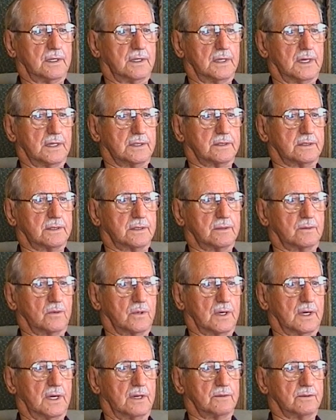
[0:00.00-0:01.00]
that's
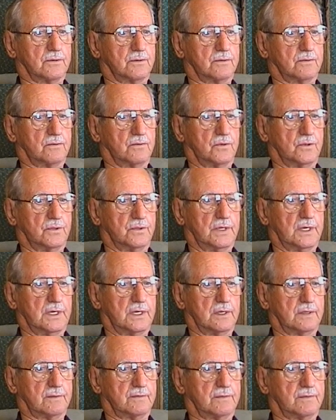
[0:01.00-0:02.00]
where I was wounded
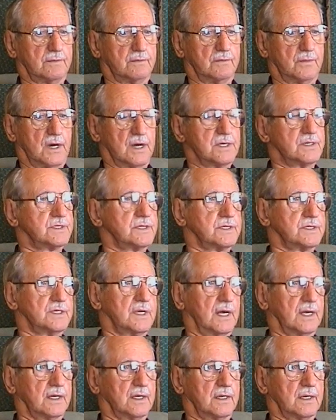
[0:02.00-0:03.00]
on March the
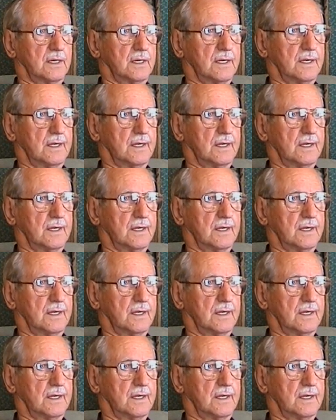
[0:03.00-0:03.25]
second.